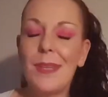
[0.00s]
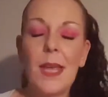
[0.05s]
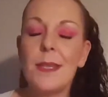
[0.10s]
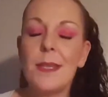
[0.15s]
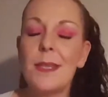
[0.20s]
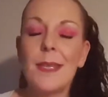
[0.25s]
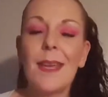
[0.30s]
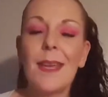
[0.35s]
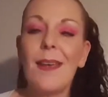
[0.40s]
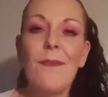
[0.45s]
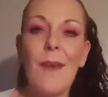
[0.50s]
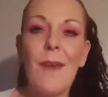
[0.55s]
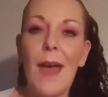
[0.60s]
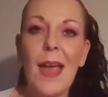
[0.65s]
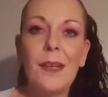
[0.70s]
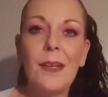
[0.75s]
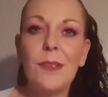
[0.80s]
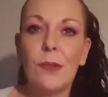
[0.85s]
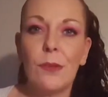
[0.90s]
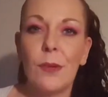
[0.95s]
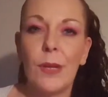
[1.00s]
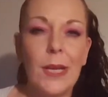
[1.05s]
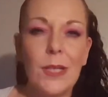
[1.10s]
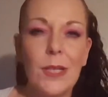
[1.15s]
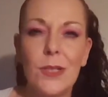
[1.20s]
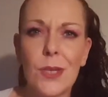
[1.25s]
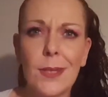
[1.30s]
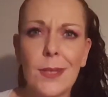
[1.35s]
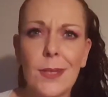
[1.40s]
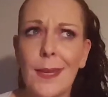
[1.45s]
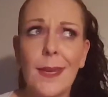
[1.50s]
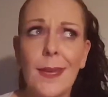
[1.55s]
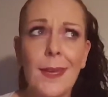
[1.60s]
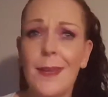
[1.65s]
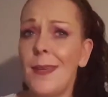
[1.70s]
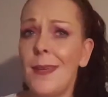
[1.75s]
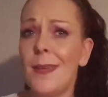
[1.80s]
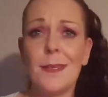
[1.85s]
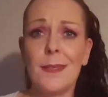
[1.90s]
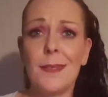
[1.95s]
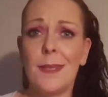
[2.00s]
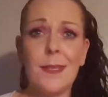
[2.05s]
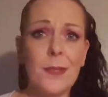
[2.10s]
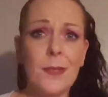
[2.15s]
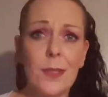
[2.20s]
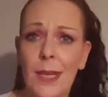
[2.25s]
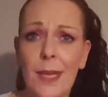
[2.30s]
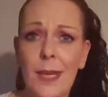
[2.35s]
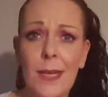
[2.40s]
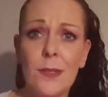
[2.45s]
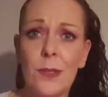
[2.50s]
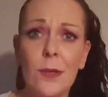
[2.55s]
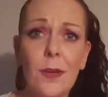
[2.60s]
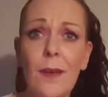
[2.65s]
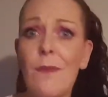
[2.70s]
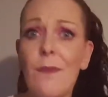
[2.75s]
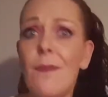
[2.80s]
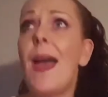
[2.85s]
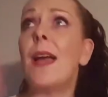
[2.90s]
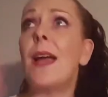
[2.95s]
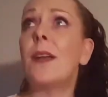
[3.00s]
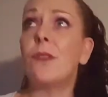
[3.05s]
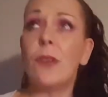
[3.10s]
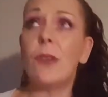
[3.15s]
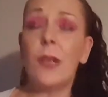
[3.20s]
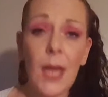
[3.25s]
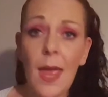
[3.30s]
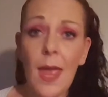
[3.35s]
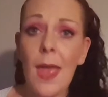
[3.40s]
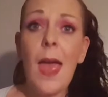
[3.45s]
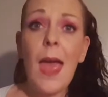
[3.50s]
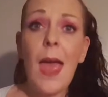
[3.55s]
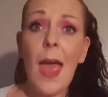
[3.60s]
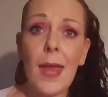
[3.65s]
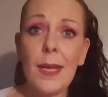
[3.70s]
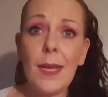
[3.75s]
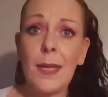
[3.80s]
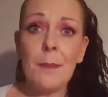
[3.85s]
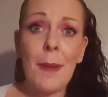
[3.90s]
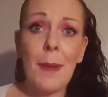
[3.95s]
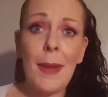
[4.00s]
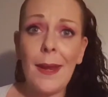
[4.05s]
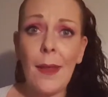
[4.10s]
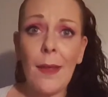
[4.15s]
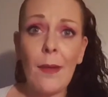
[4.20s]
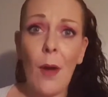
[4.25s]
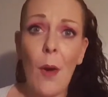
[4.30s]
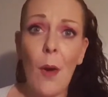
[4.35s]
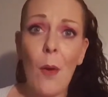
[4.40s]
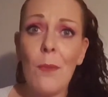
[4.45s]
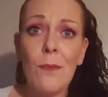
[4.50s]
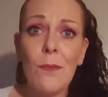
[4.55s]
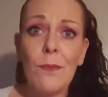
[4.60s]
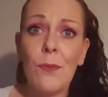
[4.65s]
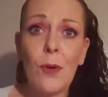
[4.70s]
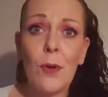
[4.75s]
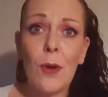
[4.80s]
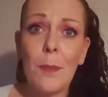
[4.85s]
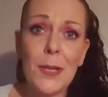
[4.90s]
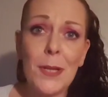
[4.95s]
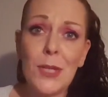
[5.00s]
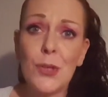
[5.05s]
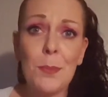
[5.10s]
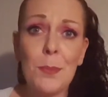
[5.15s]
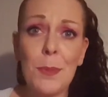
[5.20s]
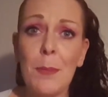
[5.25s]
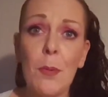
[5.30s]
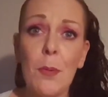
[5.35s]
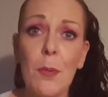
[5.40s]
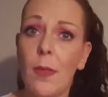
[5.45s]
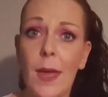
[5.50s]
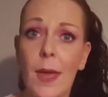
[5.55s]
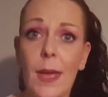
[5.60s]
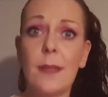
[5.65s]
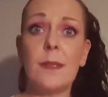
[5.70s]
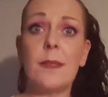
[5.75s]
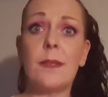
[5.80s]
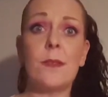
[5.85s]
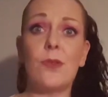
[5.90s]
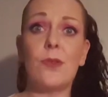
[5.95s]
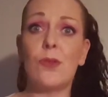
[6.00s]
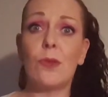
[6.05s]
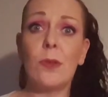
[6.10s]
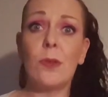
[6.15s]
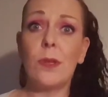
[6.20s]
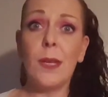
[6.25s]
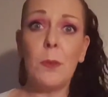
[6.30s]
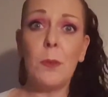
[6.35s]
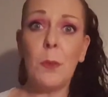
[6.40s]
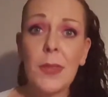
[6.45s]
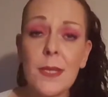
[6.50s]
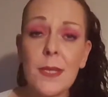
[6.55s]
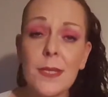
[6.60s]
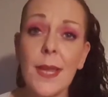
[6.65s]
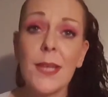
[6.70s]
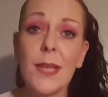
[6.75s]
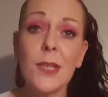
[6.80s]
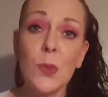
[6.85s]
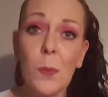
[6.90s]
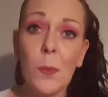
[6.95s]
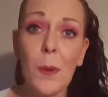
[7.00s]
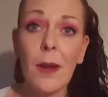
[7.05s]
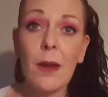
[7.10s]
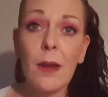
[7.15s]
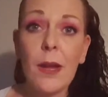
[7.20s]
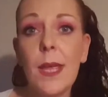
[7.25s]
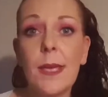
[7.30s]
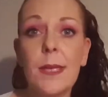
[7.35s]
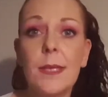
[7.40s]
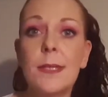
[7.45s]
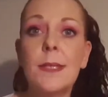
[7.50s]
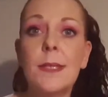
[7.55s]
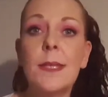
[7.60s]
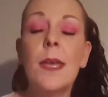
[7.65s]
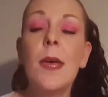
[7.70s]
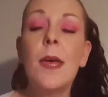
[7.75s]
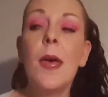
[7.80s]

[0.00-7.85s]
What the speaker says: it's like a factory, just like it is. He took a factory and he made a home for a bunch of people. That's truly what the sanctuary is.